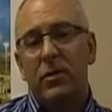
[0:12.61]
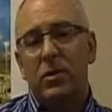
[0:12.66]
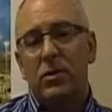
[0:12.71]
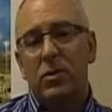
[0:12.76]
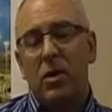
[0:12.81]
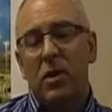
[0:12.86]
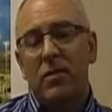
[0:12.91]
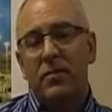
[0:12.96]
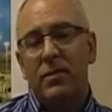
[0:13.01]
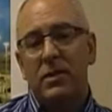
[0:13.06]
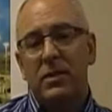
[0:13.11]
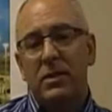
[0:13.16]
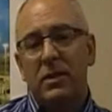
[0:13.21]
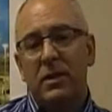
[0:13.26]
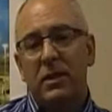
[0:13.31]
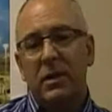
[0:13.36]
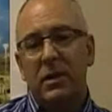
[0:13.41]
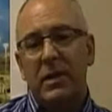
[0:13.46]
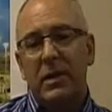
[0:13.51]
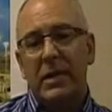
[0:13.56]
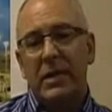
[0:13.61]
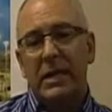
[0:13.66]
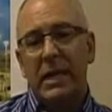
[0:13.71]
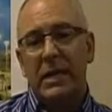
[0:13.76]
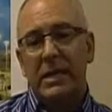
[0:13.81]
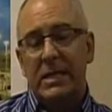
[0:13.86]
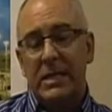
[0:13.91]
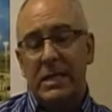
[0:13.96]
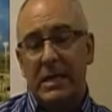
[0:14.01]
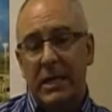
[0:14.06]
first office here in
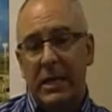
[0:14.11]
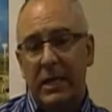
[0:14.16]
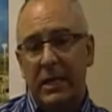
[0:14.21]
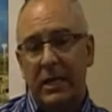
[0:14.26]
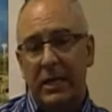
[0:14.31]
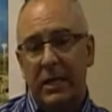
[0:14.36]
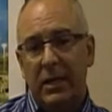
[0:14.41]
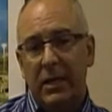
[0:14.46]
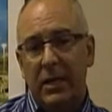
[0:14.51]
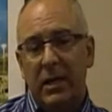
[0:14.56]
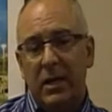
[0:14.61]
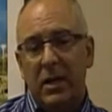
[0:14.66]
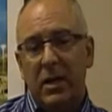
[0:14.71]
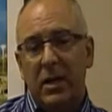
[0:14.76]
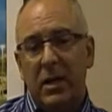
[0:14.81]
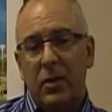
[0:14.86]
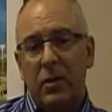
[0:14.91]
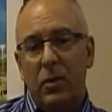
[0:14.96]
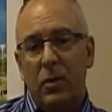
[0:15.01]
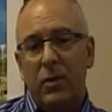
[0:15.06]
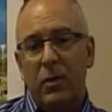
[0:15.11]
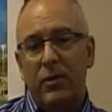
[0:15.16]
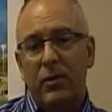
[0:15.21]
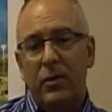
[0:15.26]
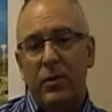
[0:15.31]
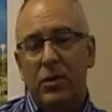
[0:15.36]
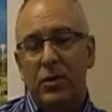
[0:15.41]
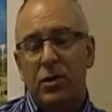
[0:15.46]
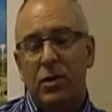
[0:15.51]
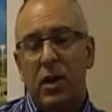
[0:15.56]
nineteen ninety, when we
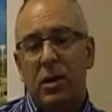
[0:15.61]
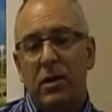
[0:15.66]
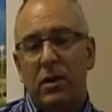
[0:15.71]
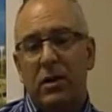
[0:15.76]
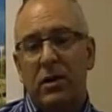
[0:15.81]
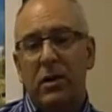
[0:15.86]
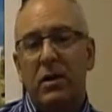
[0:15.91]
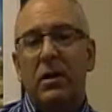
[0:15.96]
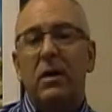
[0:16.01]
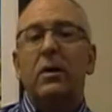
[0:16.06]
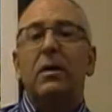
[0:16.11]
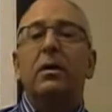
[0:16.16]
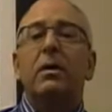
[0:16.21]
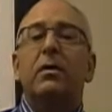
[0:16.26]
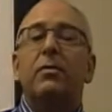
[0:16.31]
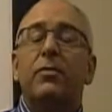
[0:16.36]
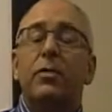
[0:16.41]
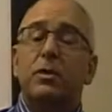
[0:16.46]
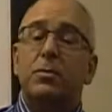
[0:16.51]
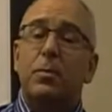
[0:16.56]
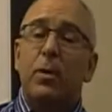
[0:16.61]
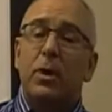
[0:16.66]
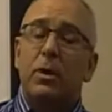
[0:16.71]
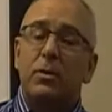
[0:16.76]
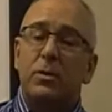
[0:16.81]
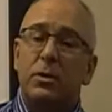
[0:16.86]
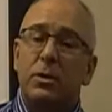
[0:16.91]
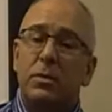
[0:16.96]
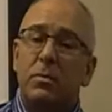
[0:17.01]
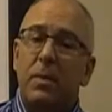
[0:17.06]
first got the, uh, the first
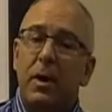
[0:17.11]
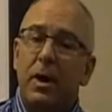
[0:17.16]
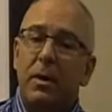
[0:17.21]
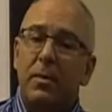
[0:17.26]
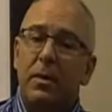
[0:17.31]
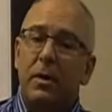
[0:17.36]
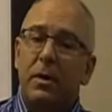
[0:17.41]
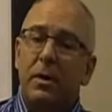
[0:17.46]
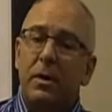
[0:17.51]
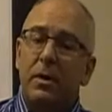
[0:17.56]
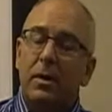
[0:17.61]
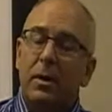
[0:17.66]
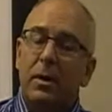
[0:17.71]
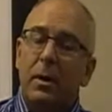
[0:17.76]
project, which is Miami